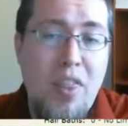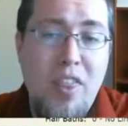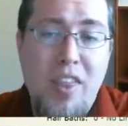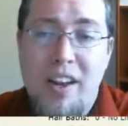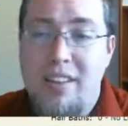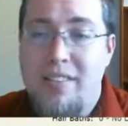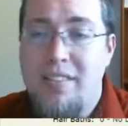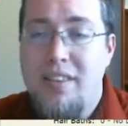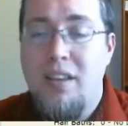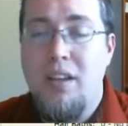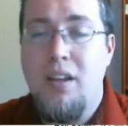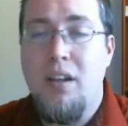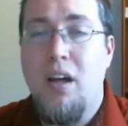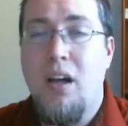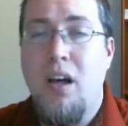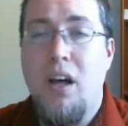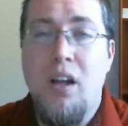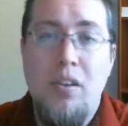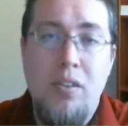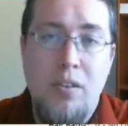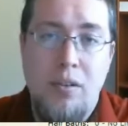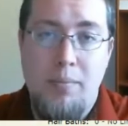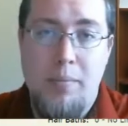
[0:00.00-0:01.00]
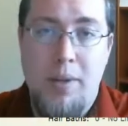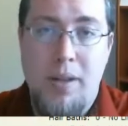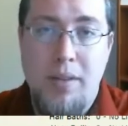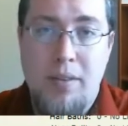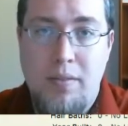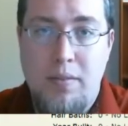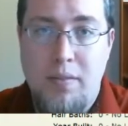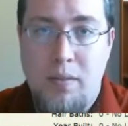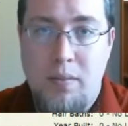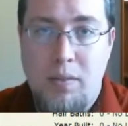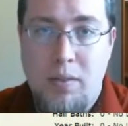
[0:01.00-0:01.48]
then it's 100 months
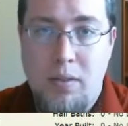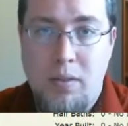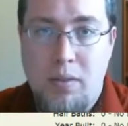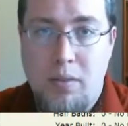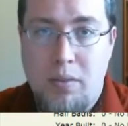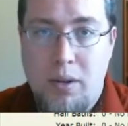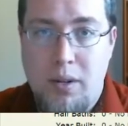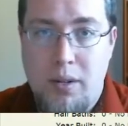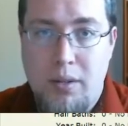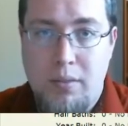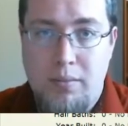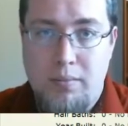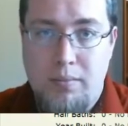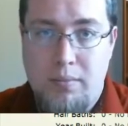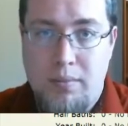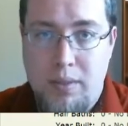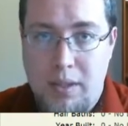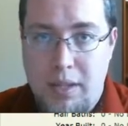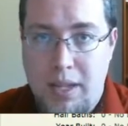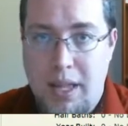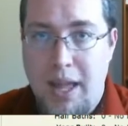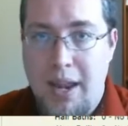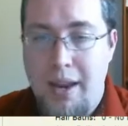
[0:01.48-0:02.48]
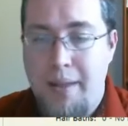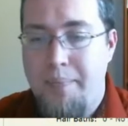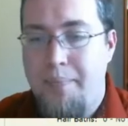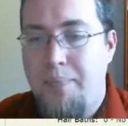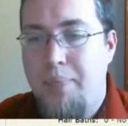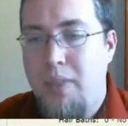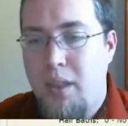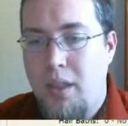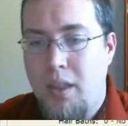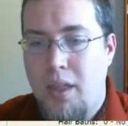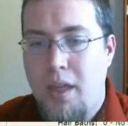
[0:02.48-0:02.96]
of inventory. Got it?
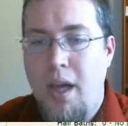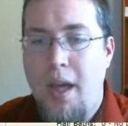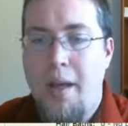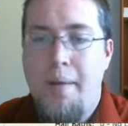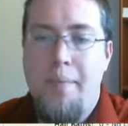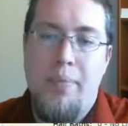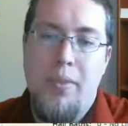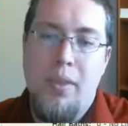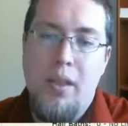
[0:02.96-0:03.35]
Okay.